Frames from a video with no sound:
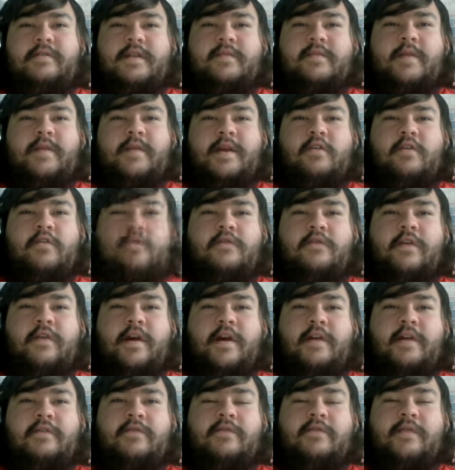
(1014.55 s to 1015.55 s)
They made all
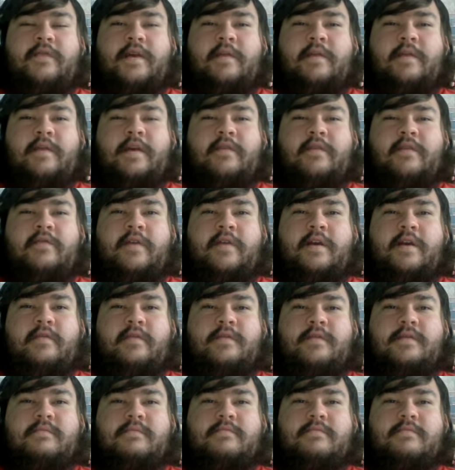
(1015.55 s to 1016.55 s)
5 of the NBA
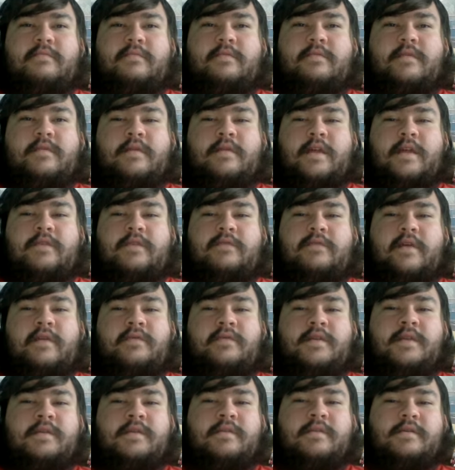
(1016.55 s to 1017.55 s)
Finals in the last 5
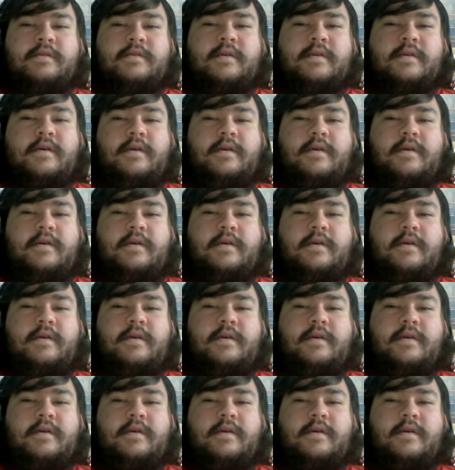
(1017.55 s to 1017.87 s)
seasons.